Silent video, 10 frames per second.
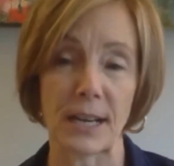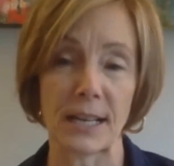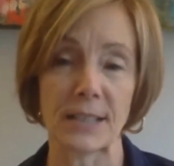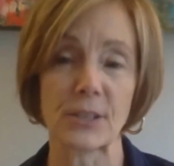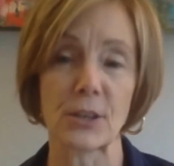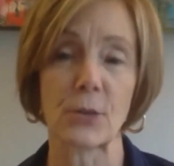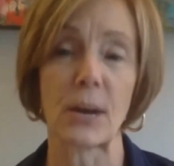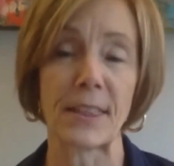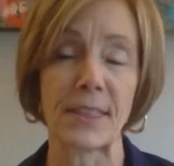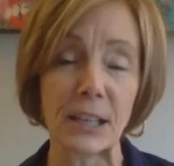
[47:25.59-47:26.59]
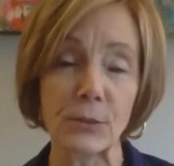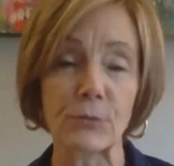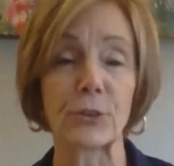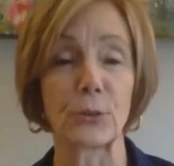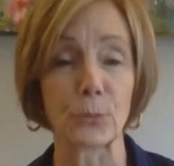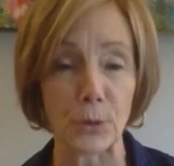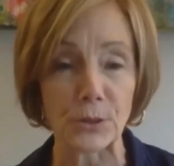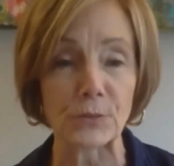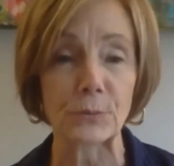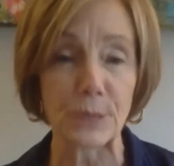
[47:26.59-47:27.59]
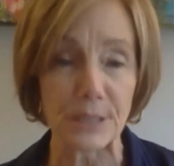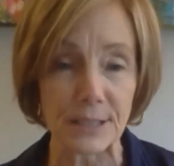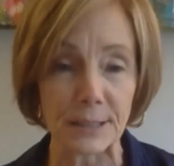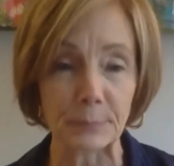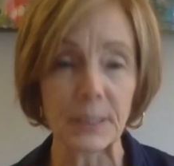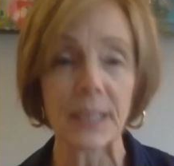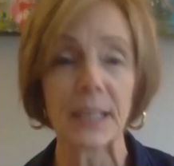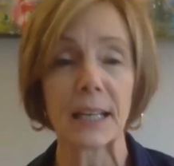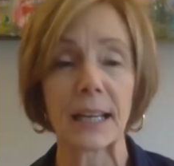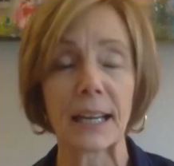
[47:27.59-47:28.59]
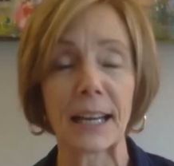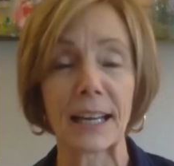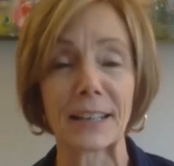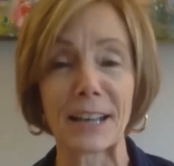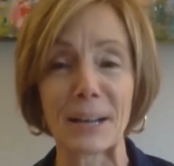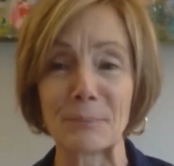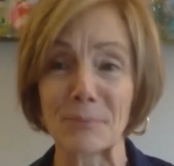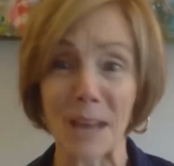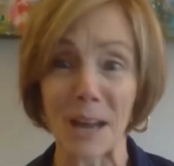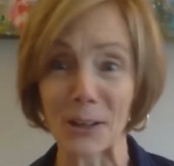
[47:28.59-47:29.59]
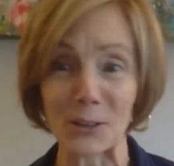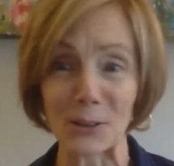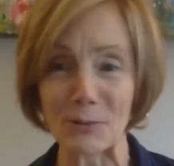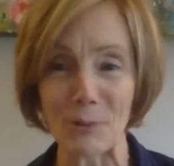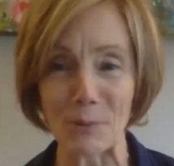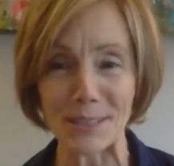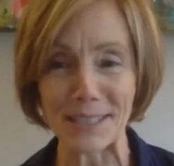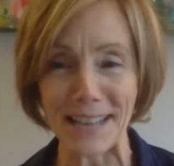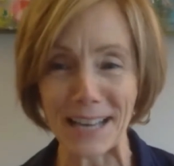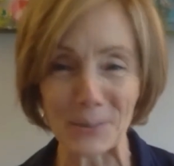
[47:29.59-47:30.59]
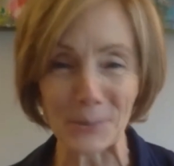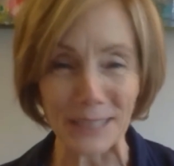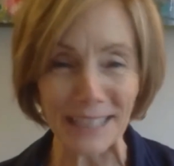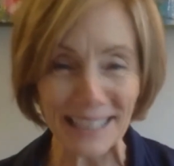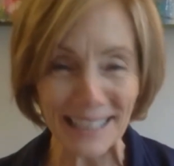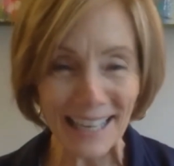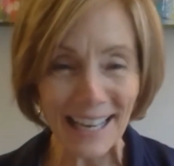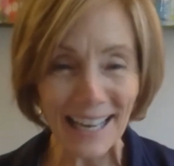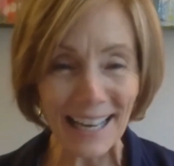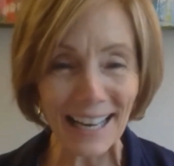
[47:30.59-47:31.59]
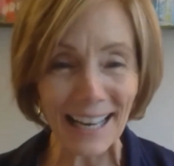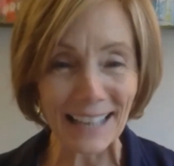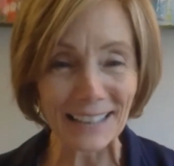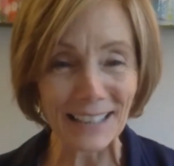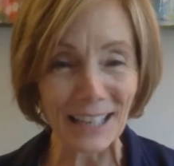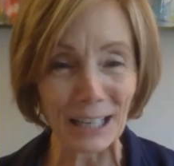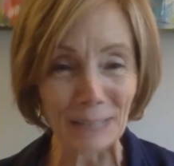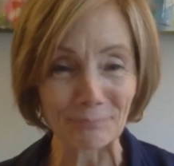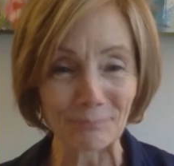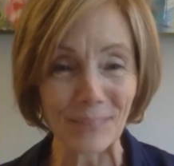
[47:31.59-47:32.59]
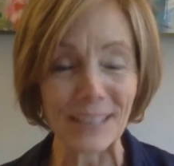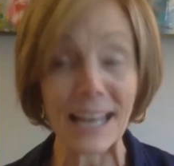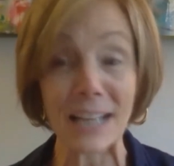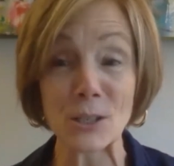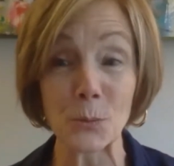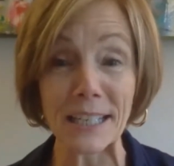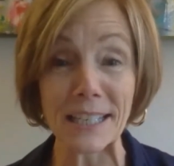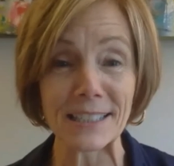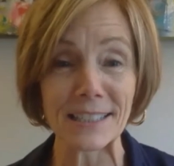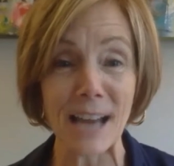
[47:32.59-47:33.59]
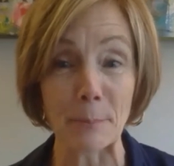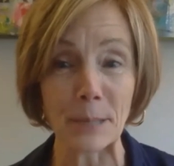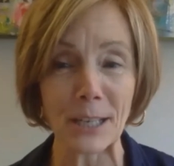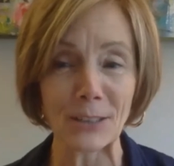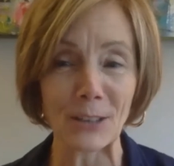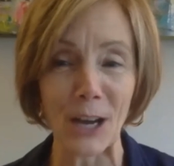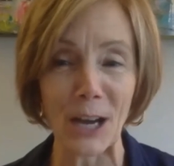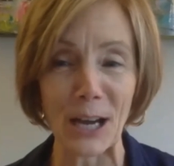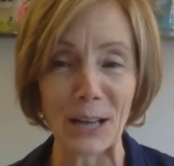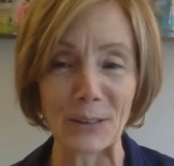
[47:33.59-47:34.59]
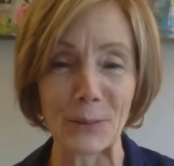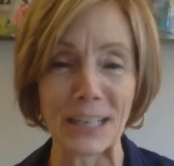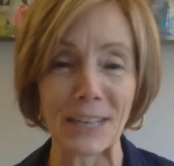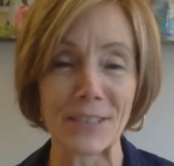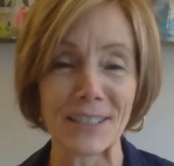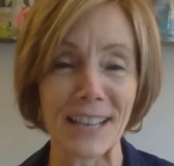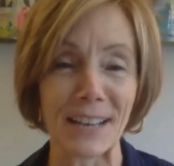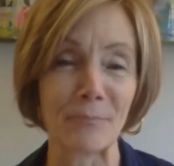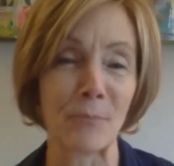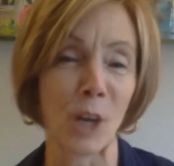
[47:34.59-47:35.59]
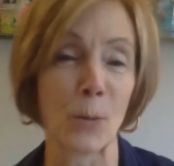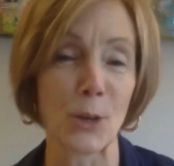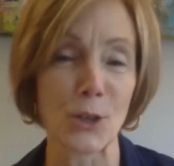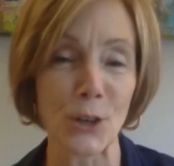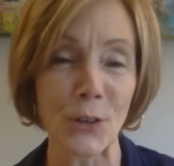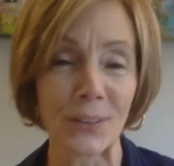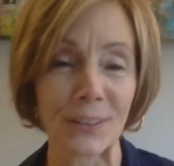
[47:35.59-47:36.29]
And so I thank you for your words of wisdom. And I'm going to look forward to next week. And next week's topic, you want to give us a commercial?